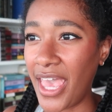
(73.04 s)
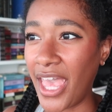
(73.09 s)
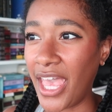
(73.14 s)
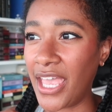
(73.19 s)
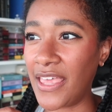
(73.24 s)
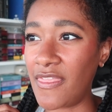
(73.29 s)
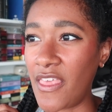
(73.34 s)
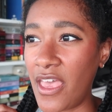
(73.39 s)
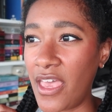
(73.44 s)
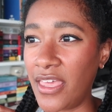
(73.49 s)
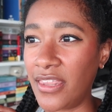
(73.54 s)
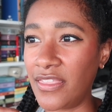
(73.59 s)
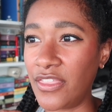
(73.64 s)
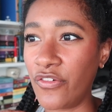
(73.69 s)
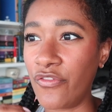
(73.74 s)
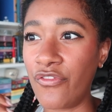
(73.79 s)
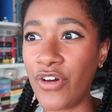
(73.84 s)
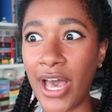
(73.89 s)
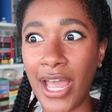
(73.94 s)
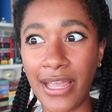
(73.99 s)
and then the
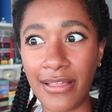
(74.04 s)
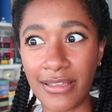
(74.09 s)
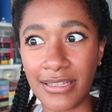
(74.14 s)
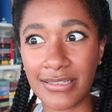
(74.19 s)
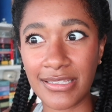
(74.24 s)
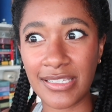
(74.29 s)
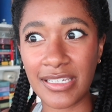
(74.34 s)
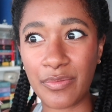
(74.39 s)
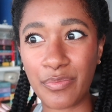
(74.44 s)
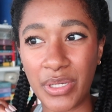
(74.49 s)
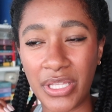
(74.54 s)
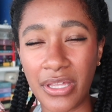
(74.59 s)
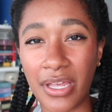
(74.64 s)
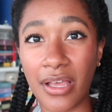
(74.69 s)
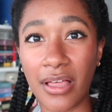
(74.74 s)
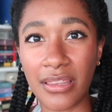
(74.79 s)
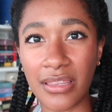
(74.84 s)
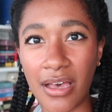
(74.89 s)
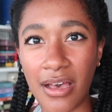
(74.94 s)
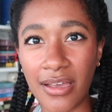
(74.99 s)
violence can be
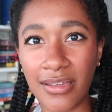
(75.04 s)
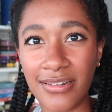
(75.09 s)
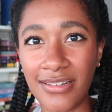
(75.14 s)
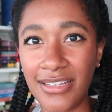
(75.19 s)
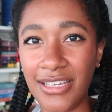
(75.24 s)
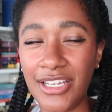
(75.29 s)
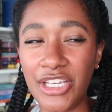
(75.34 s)
like a lot.